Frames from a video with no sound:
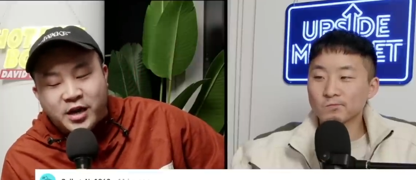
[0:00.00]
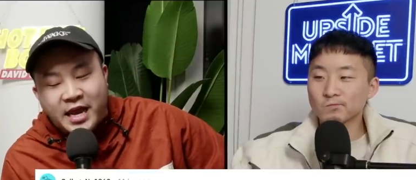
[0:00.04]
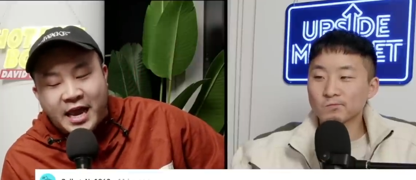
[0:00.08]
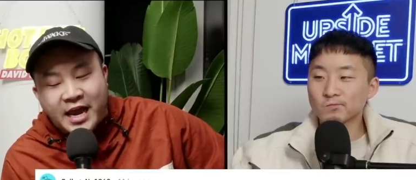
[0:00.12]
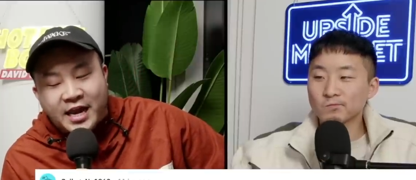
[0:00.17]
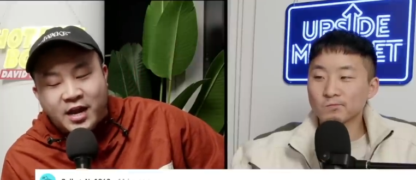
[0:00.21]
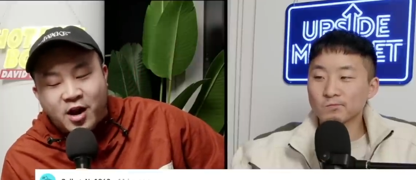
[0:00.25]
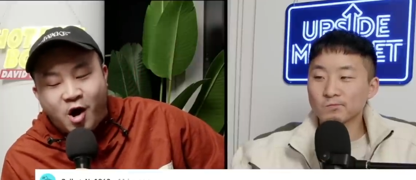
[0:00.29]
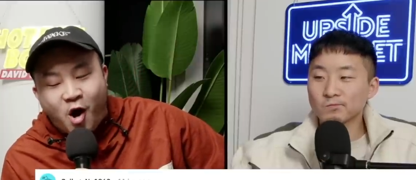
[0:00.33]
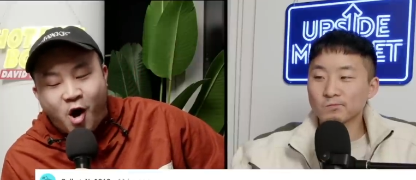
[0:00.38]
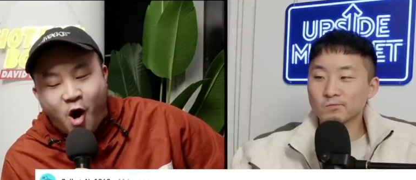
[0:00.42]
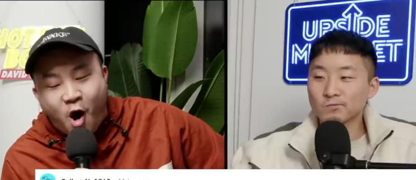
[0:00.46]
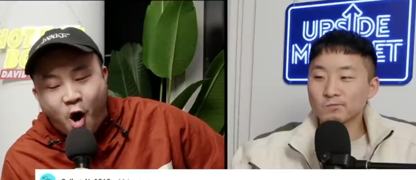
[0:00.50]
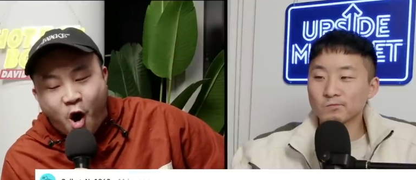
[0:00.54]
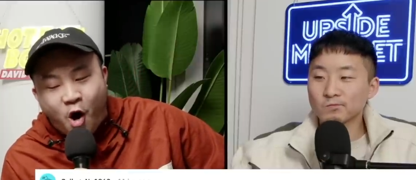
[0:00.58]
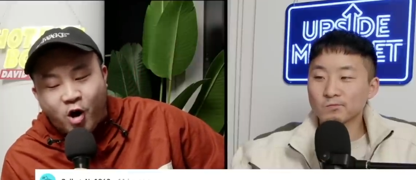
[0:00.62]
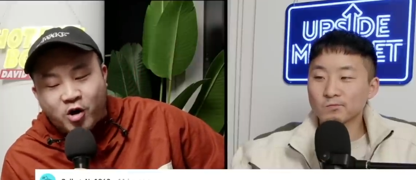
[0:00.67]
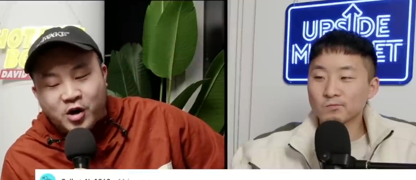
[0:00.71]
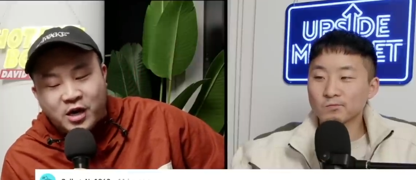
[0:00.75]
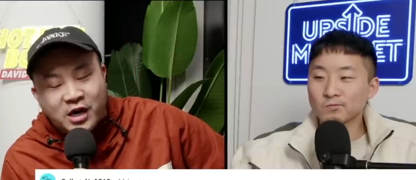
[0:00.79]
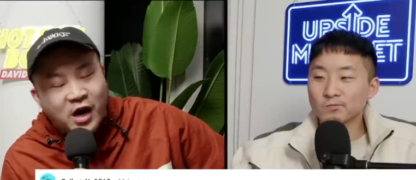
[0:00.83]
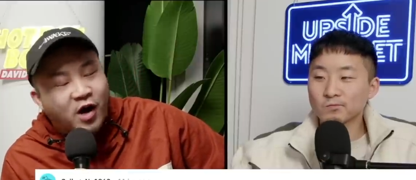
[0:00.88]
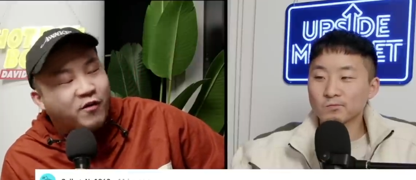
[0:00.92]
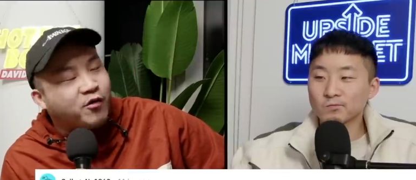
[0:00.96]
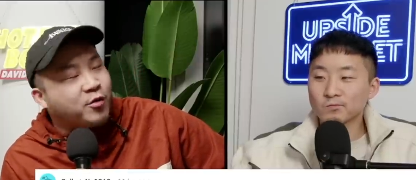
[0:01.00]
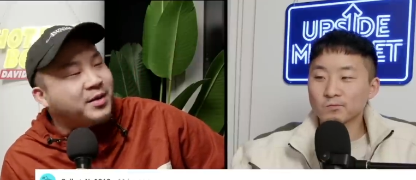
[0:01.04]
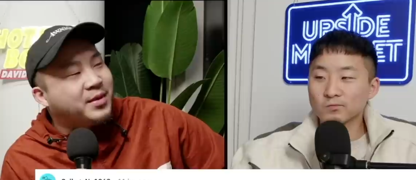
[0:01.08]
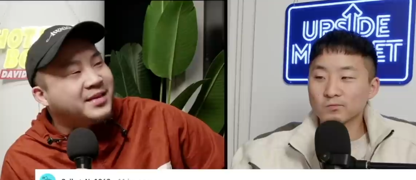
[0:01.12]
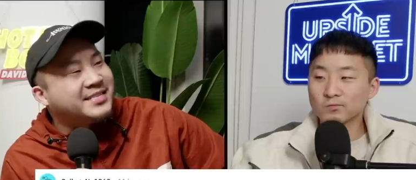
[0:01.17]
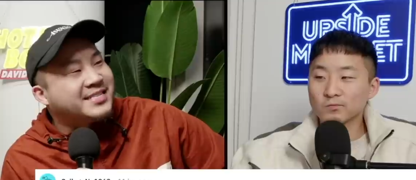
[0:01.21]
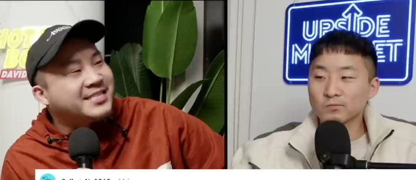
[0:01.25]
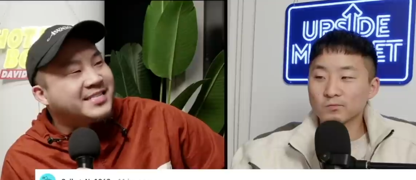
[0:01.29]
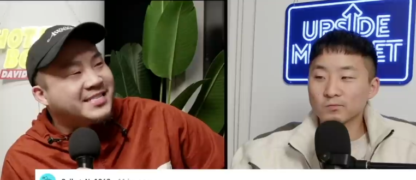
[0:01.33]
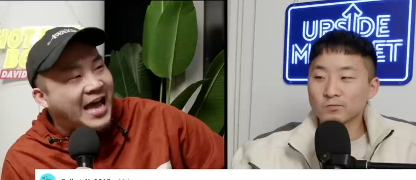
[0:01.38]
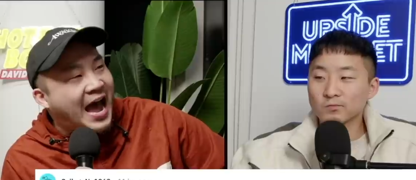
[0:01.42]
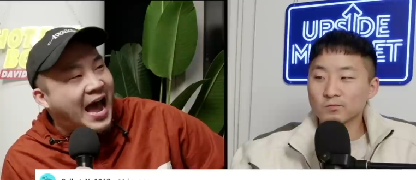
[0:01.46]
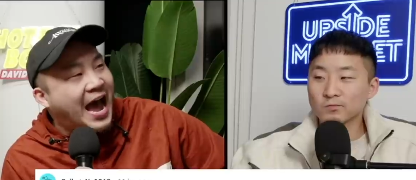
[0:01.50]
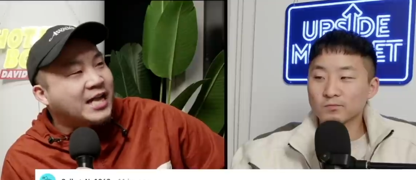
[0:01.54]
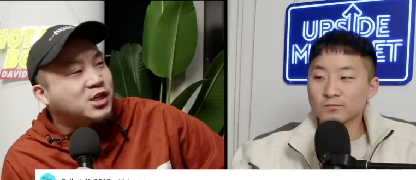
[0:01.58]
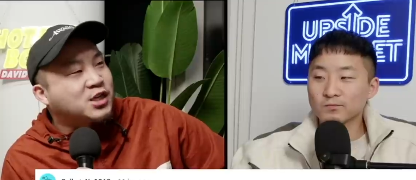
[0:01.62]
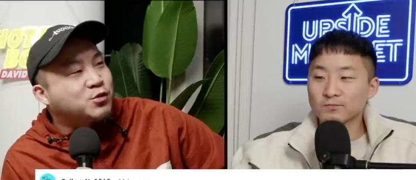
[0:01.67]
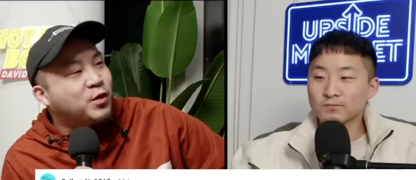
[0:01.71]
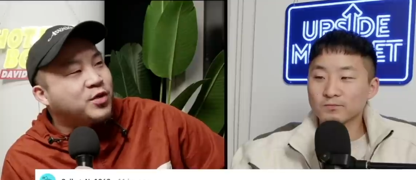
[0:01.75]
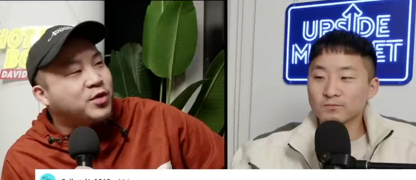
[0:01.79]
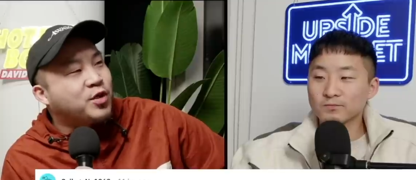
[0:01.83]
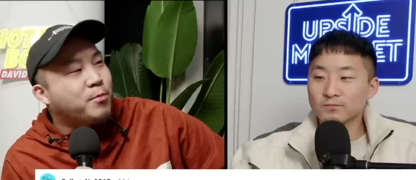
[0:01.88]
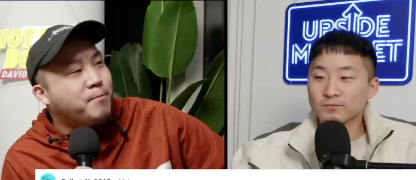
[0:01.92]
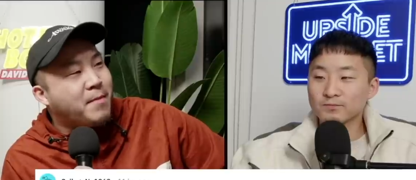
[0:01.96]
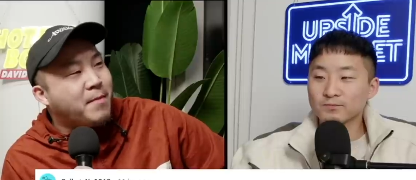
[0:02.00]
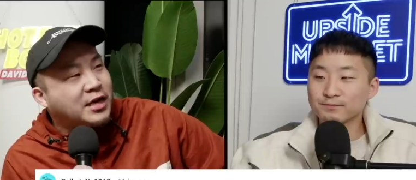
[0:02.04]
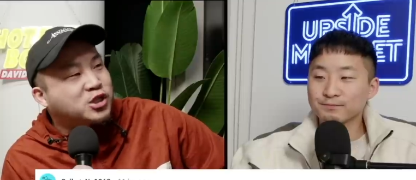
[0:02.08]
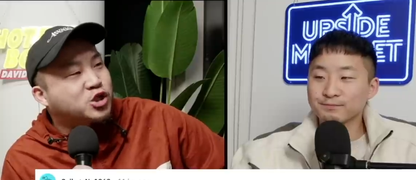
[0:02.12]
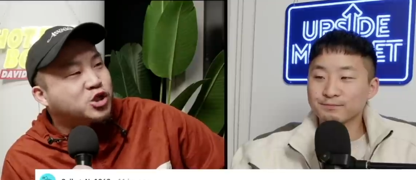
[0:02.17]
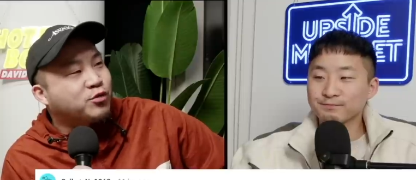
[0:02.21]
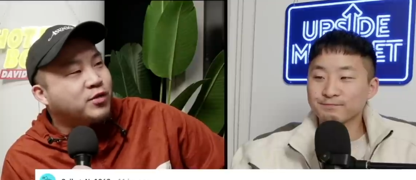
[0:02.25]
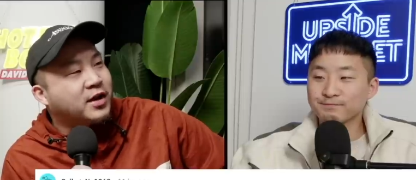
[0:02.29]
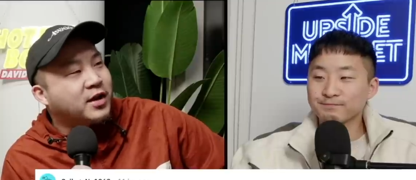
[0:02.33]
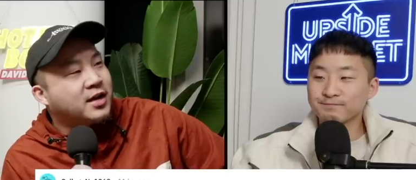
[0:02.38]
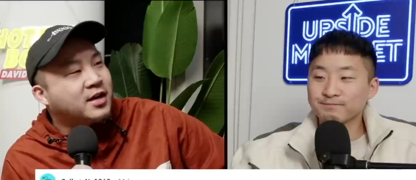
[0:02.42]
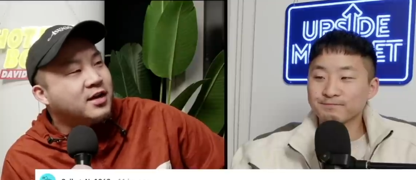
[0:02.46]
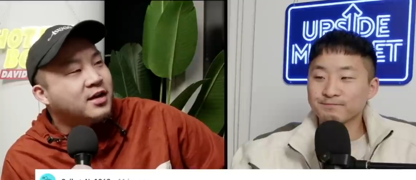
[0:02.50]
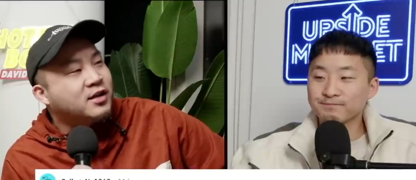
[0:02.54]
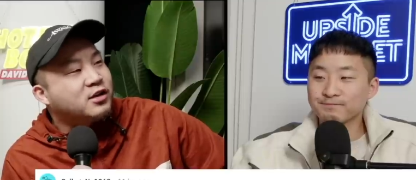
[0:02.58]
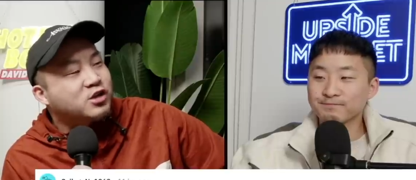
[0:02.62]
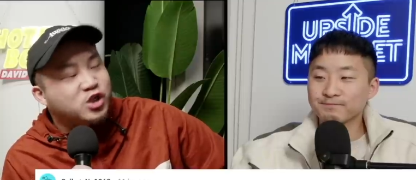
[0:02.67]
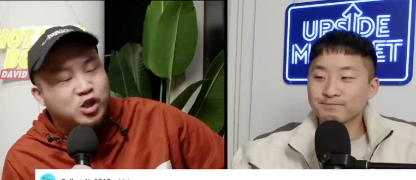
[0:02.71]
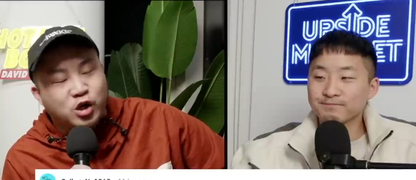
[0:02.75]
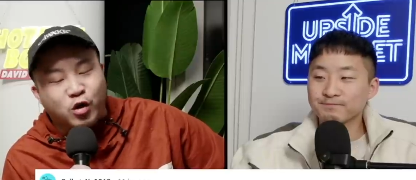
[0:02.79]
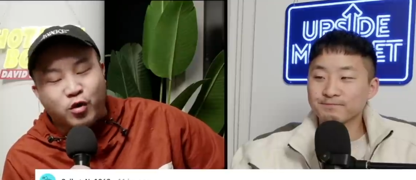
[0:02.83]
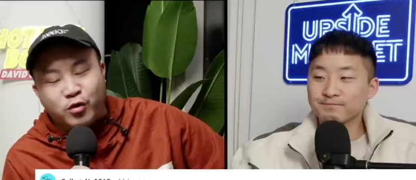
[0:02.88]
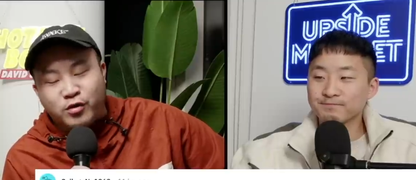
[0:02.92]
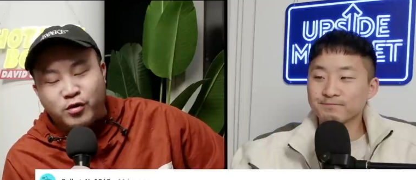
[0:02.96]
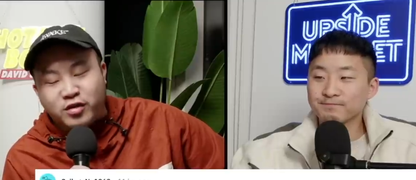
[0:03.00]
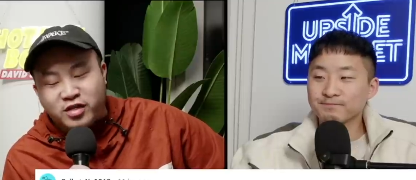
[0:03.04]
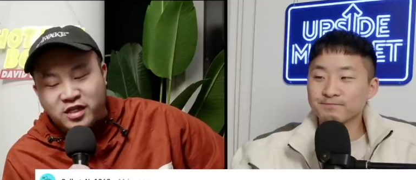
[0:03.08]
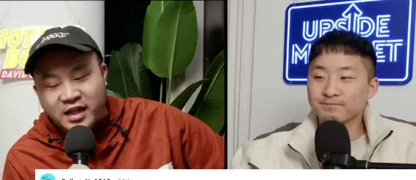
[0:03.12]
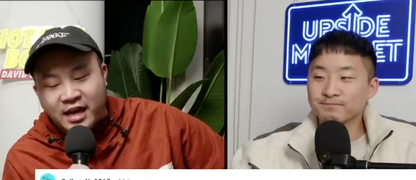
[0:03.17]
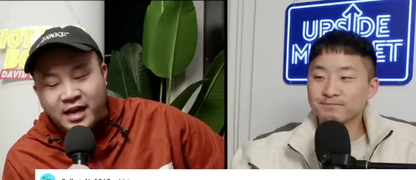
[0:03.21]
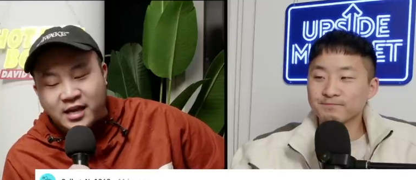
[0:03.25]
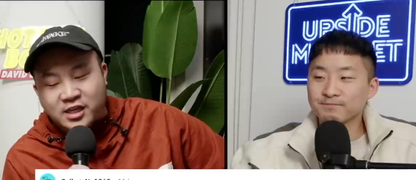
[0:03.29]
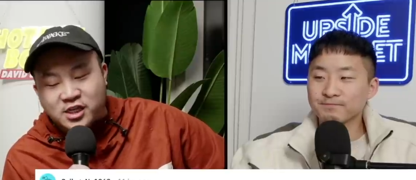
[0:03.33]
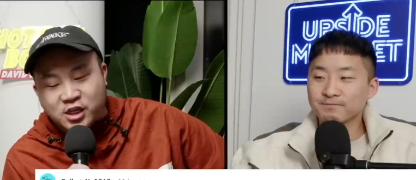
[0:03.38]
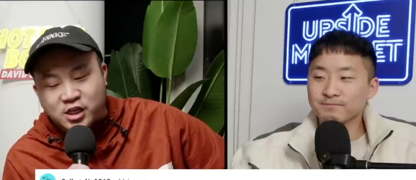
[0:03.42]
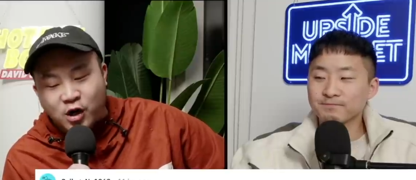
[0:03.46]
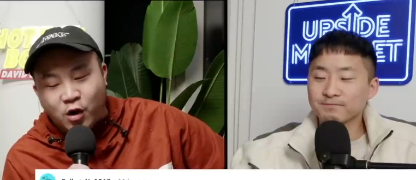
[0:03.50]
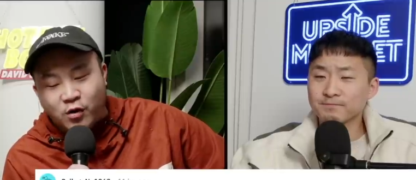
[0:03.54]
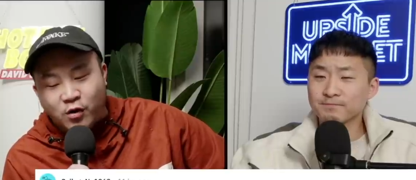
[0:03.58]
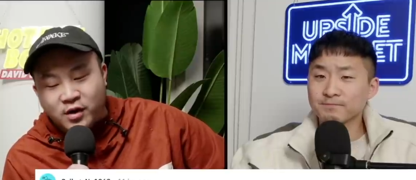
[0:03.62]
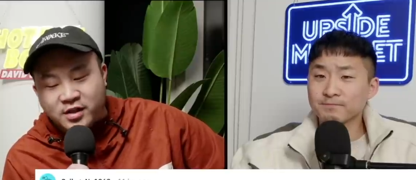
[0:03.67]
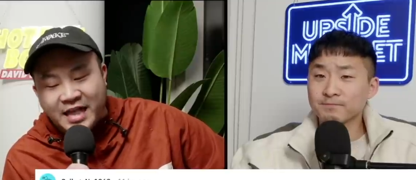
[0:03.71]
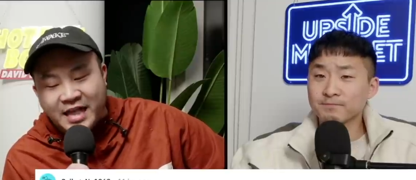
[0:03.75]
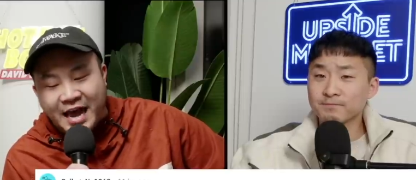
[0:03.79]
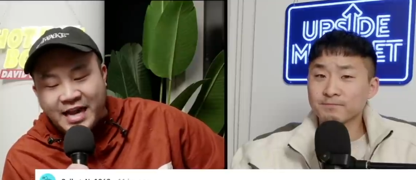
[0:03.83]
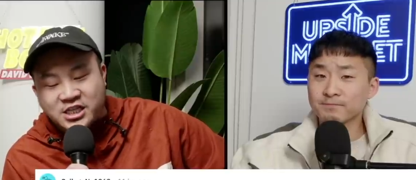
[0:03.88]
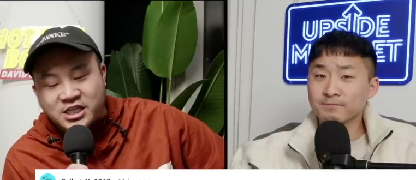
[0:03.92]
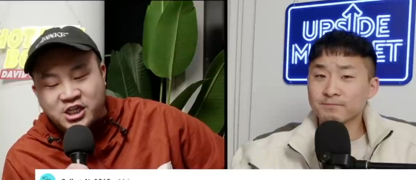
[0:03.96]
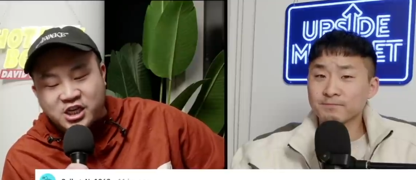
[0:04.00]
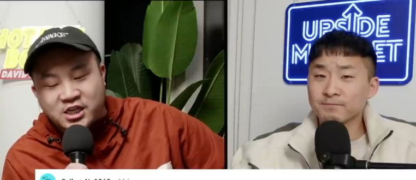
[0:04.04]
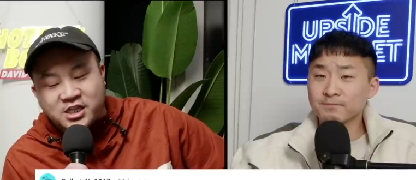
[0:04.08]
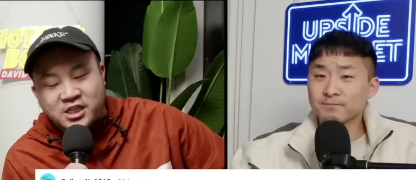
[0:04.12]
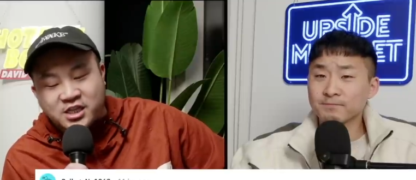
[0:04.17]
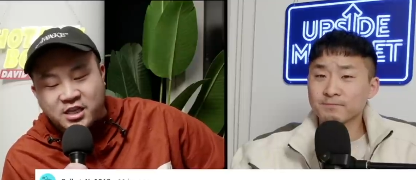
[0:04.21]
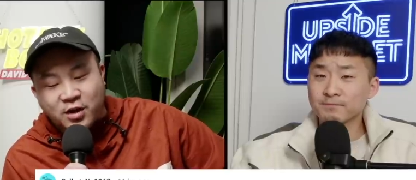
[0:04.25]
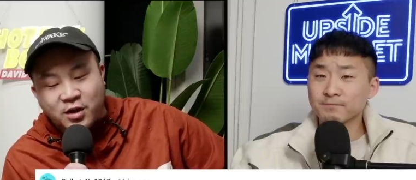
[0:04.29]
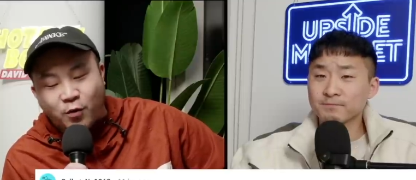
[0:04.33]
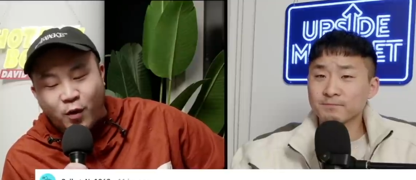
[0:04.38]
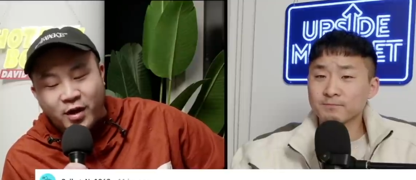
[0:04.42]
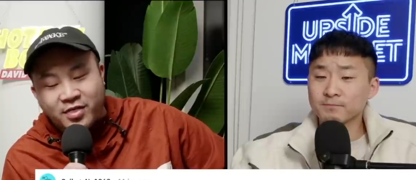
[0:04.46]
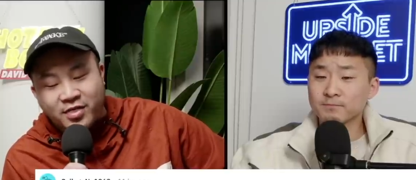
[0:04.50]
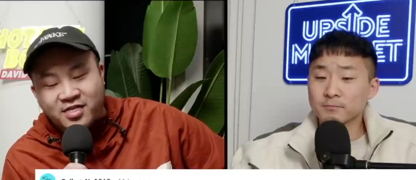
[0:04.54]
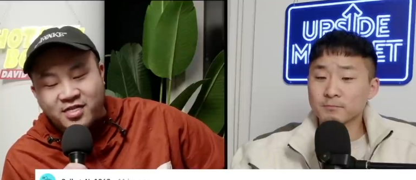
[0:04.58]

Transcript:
Speaker 1: in hard government stats when they're measuring certain things. So that's just the one